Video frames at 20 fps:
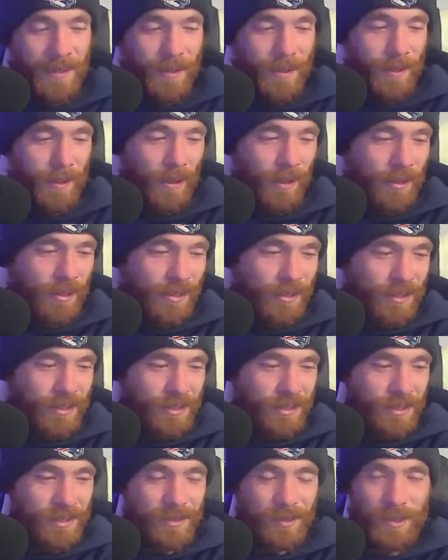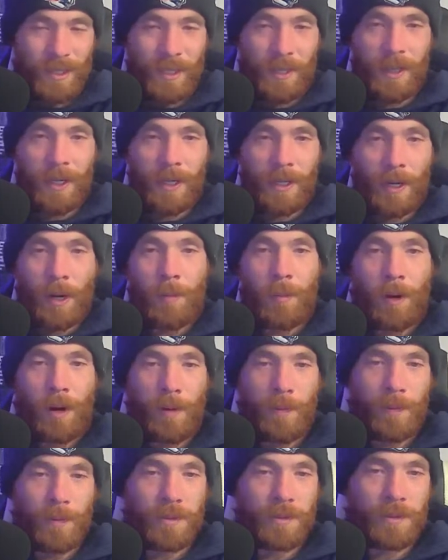You know, it's just, and I come
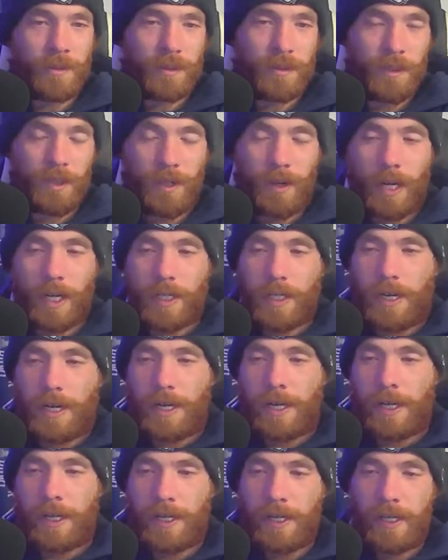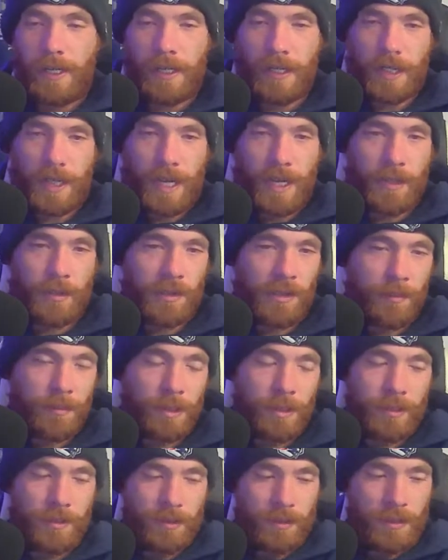off as, you know, I gotta
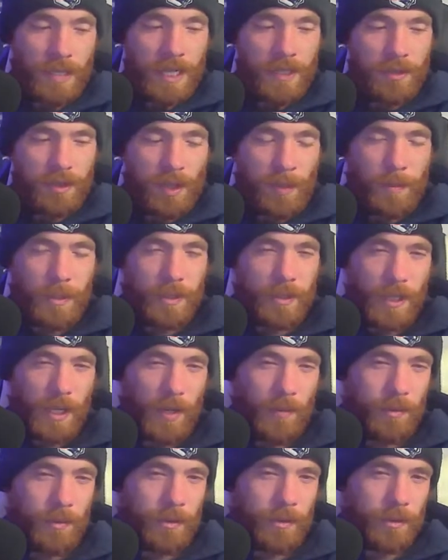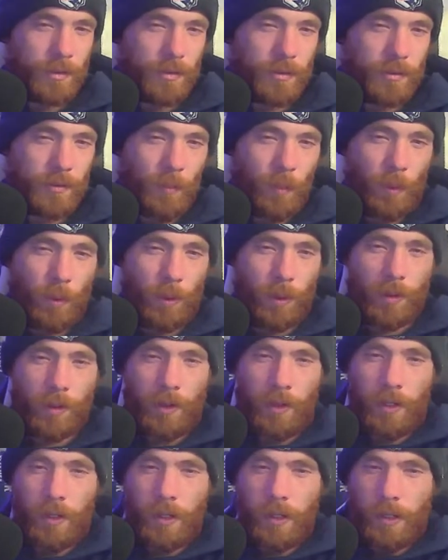not dumb it down, but just
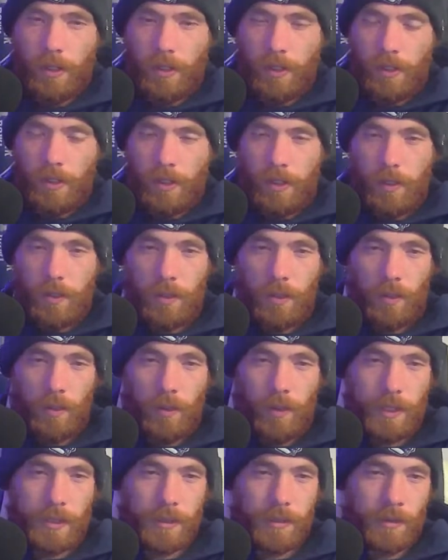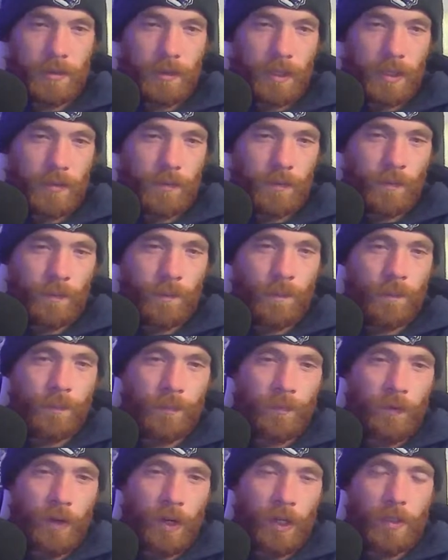more, you know, less
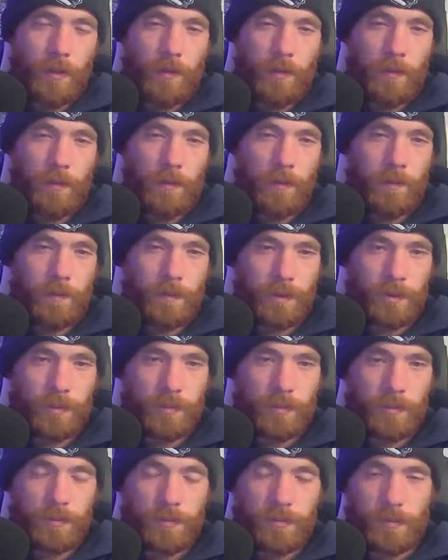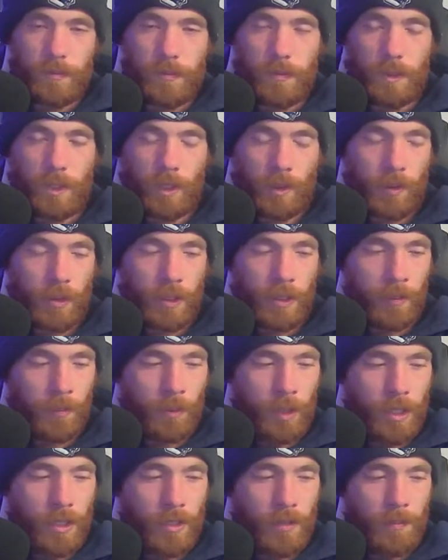fucking, you know, like
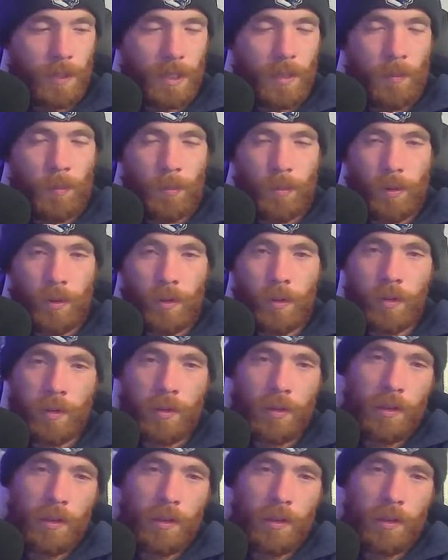I'm writing a paper.